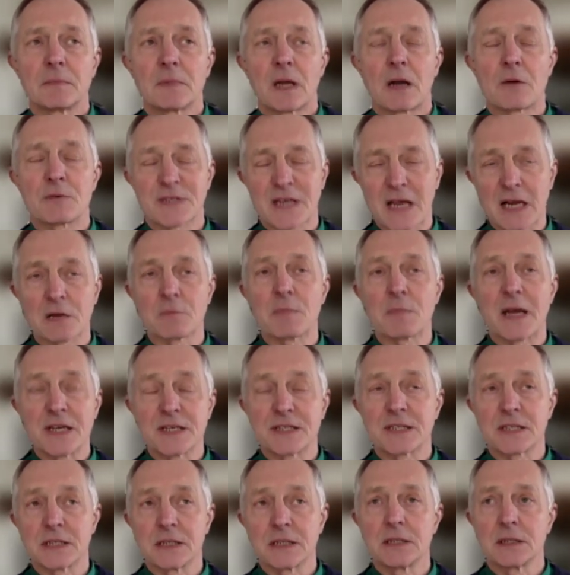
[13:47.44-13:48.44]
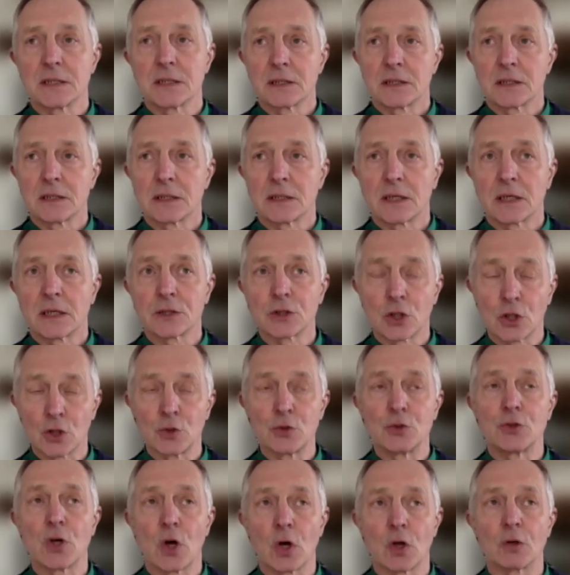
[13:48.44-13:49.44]
was animated and
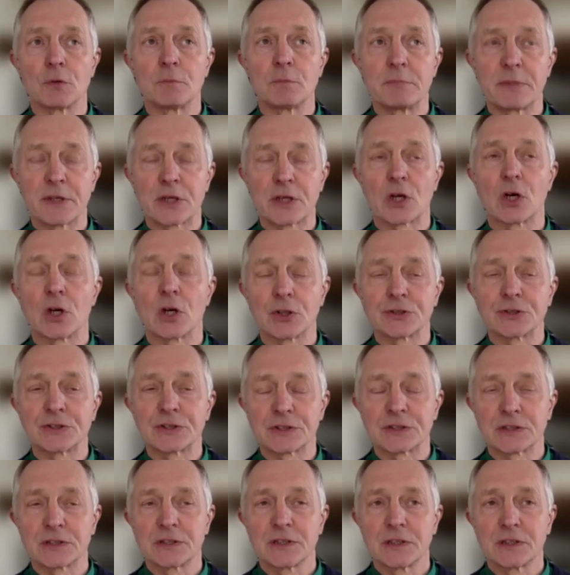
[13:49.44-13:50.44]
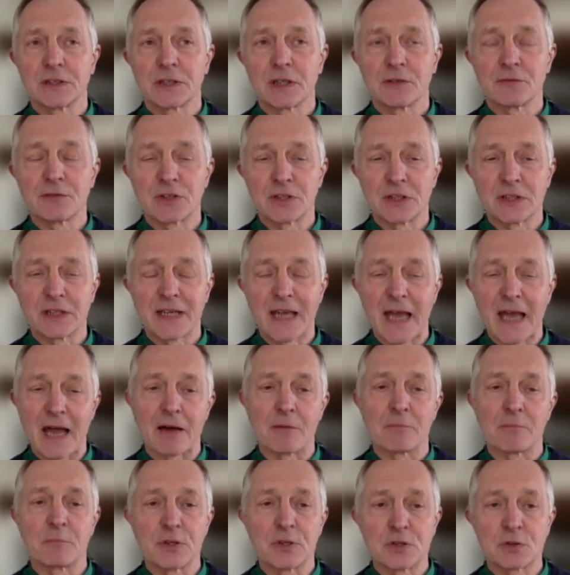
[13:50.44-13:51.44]
glued on because of the
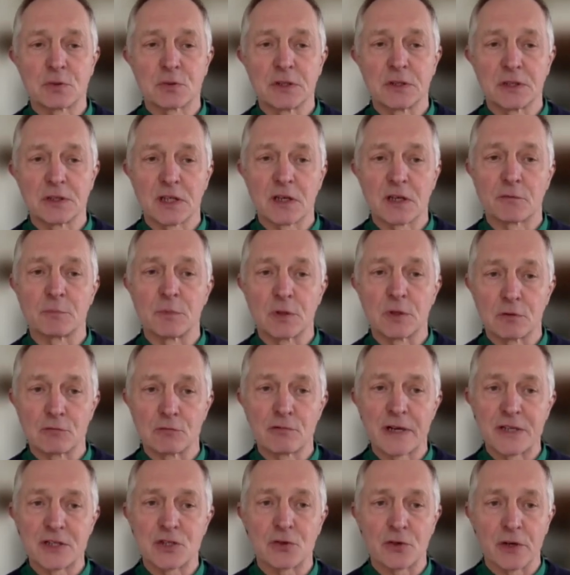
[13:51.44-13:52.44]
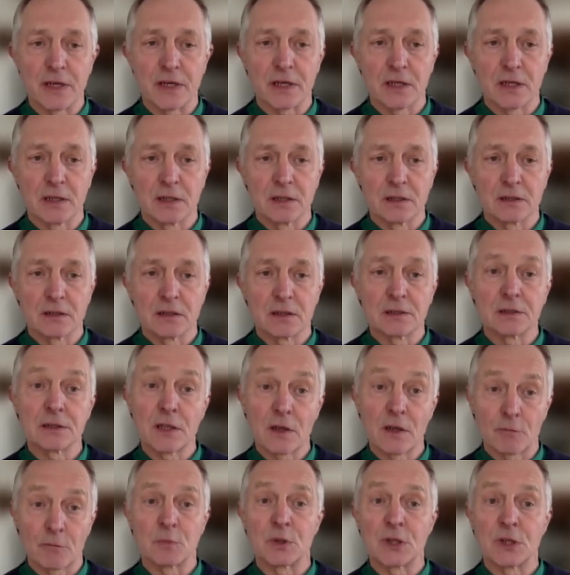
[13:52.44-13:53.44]
gap between the government rhetoric and
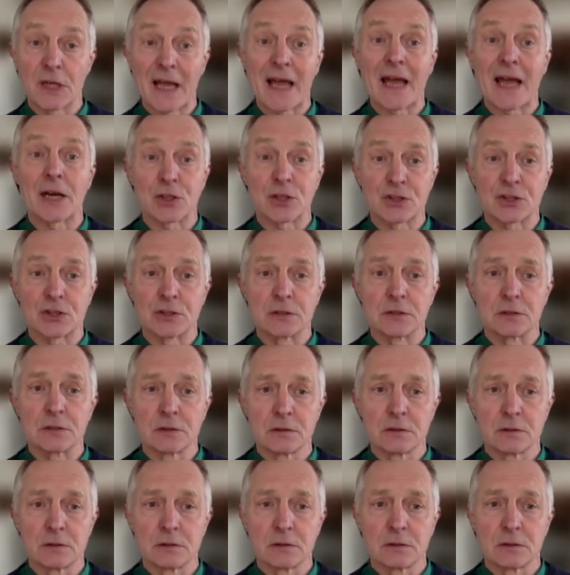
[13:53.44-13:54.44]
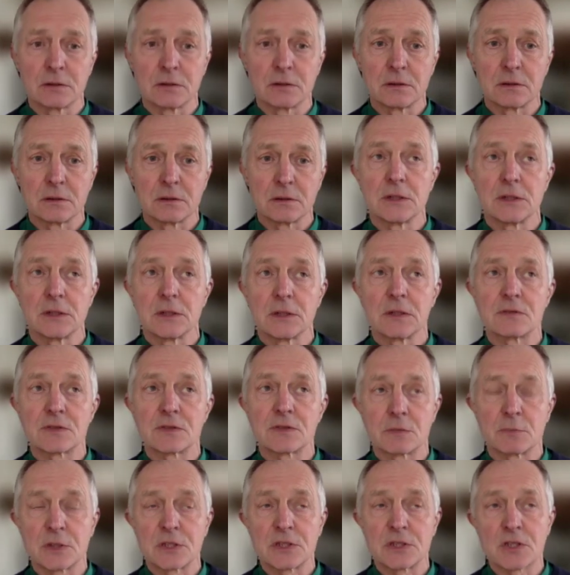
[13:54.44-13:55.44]
government action. If
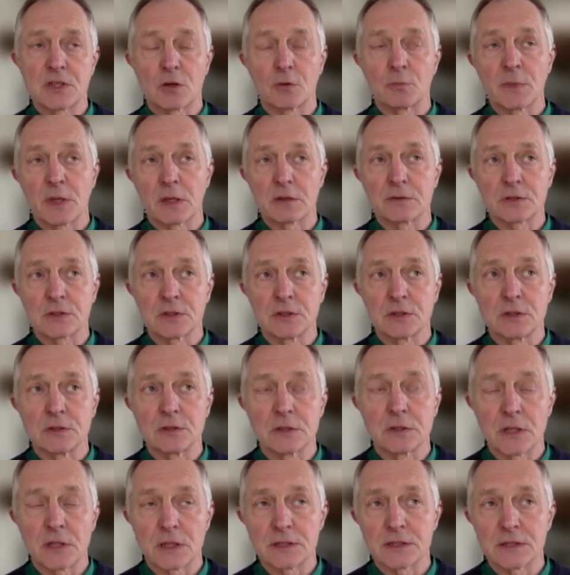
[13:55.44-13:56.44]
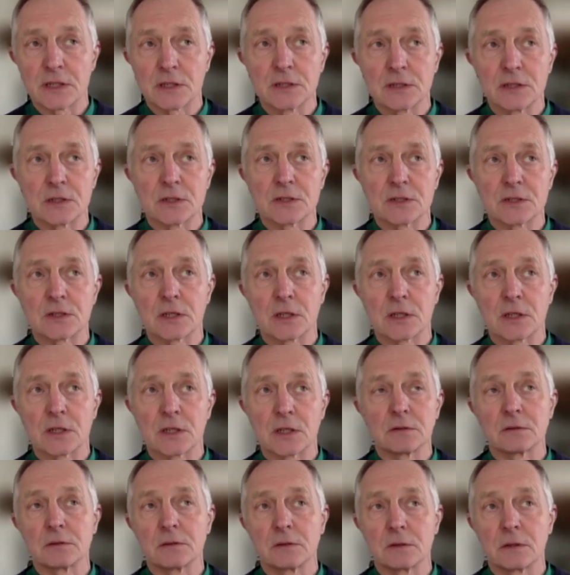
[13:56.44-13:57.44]
somebody told me I was going to do that 10 years
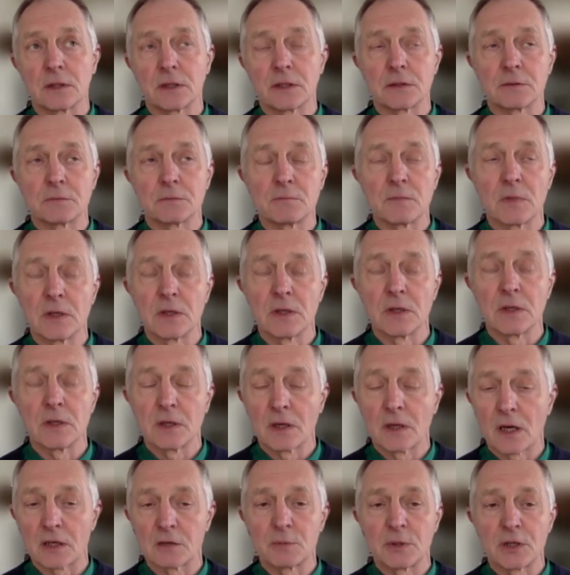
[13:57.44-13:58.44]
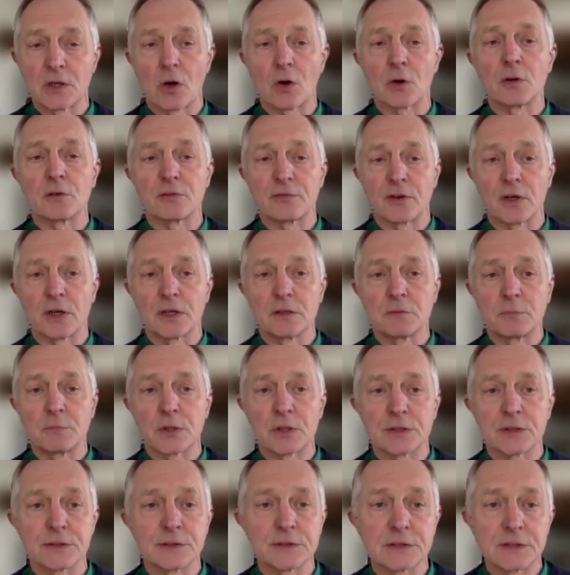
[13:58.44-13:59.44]
ago, I'd have been horrified,
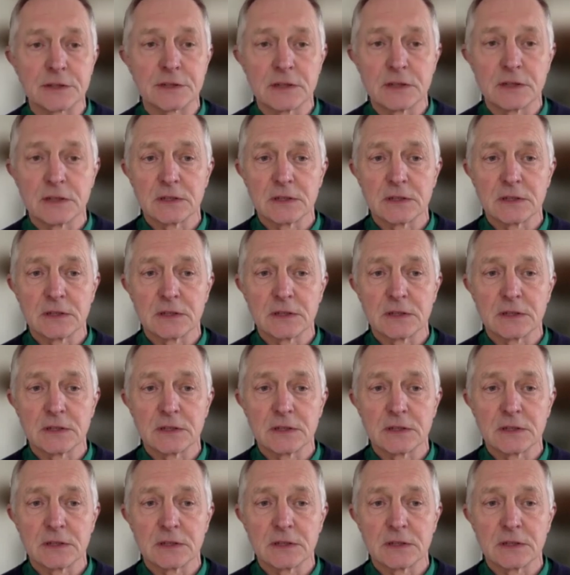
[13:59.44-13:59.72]
because